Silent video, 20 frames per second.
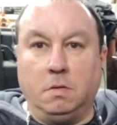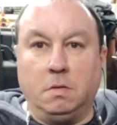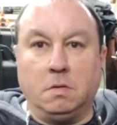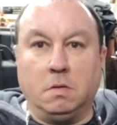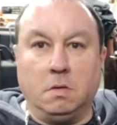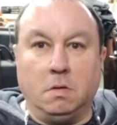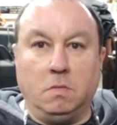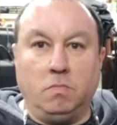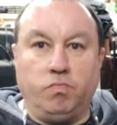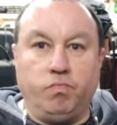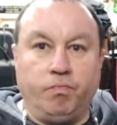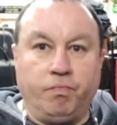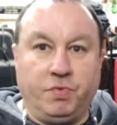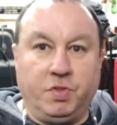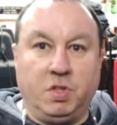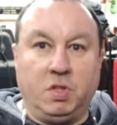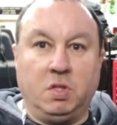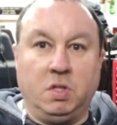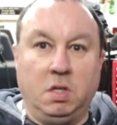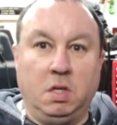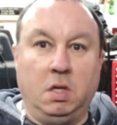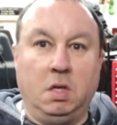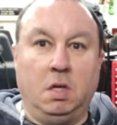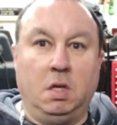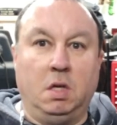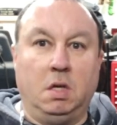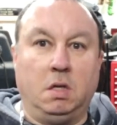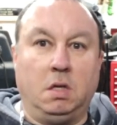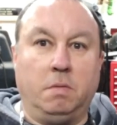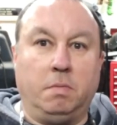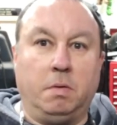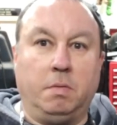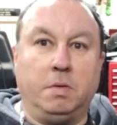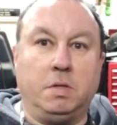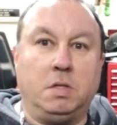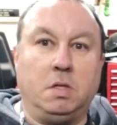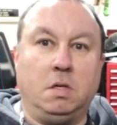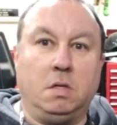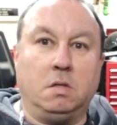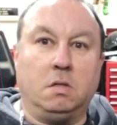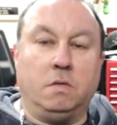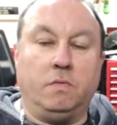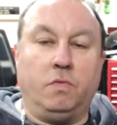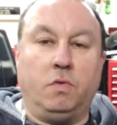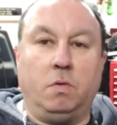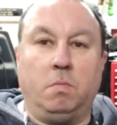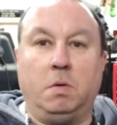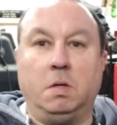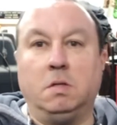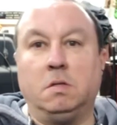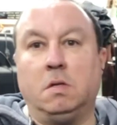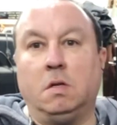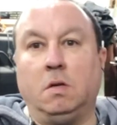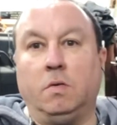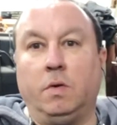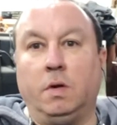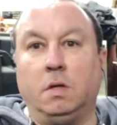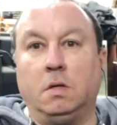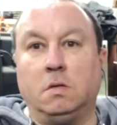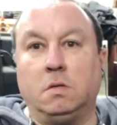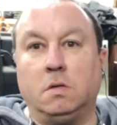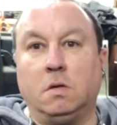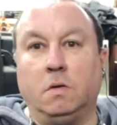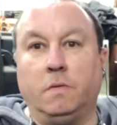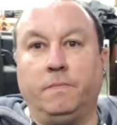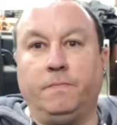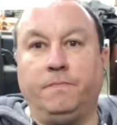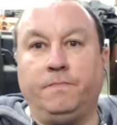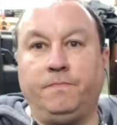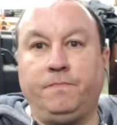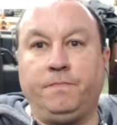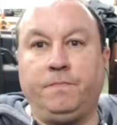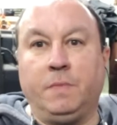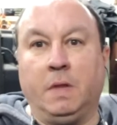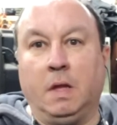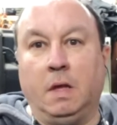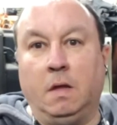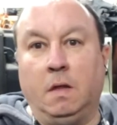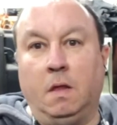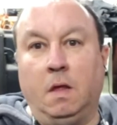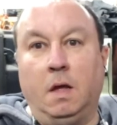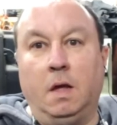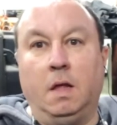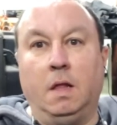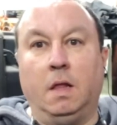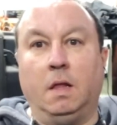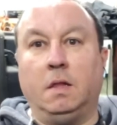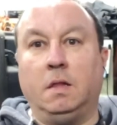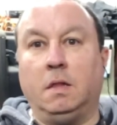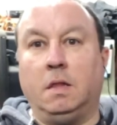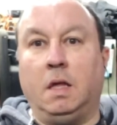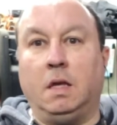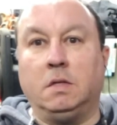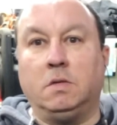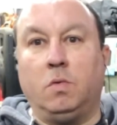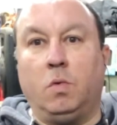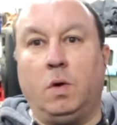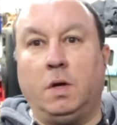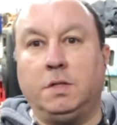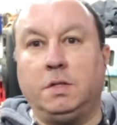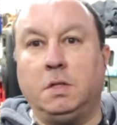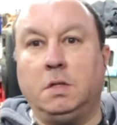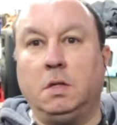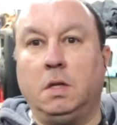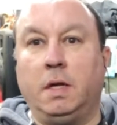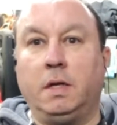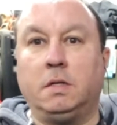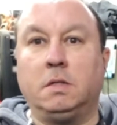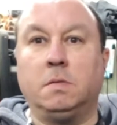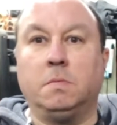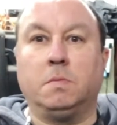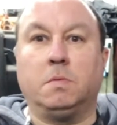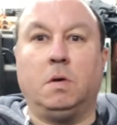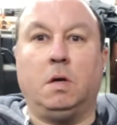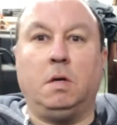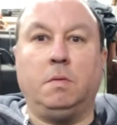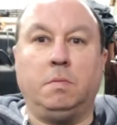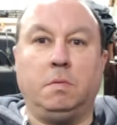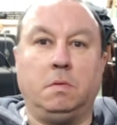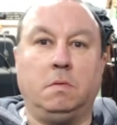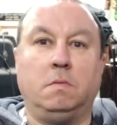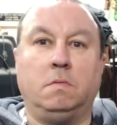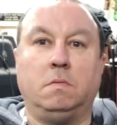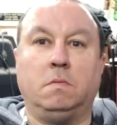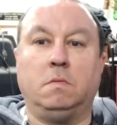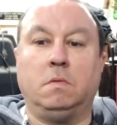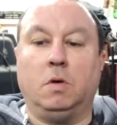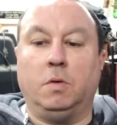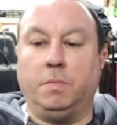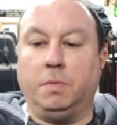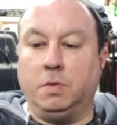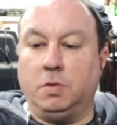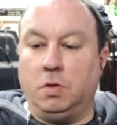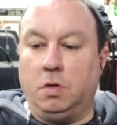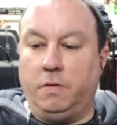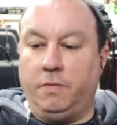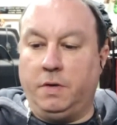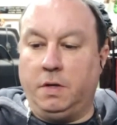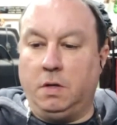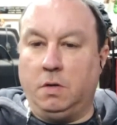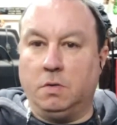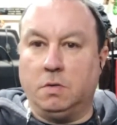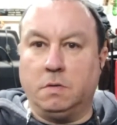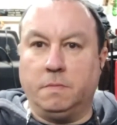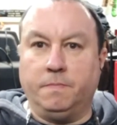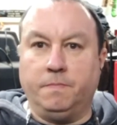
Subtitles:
So you'll probably see this in 4 months anyway. So thanks for watching, like, subscribe, and hope you enjoy the videos.